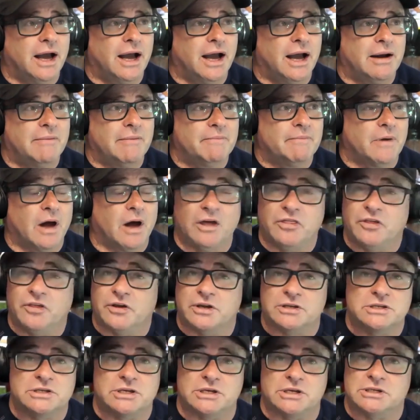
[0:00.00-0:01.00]
I
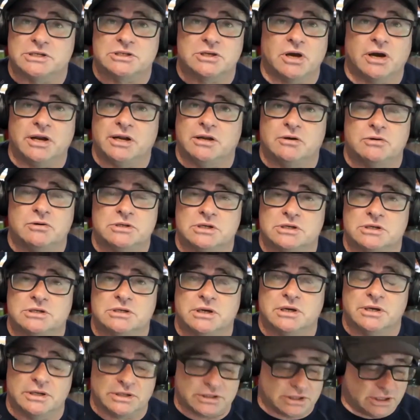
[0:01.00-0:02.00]
think it's exciting because
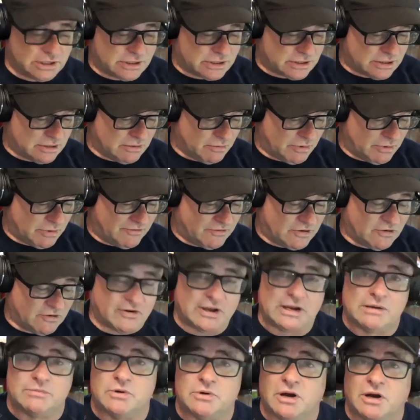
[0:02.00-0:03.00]

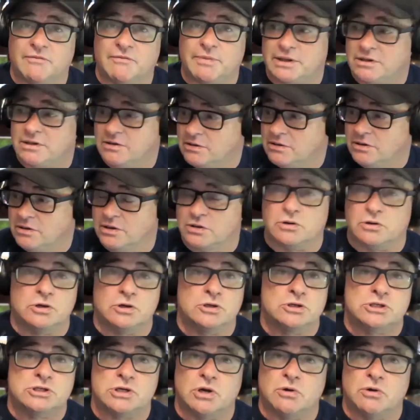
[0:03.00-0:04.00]
I've been
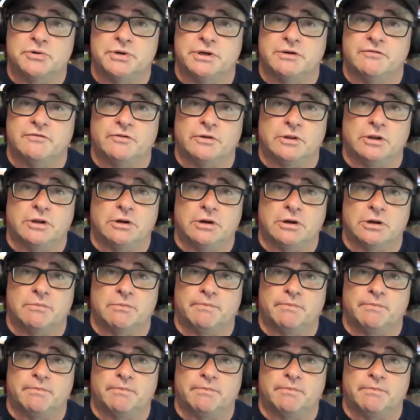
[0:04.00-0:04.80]
consulting for a lot of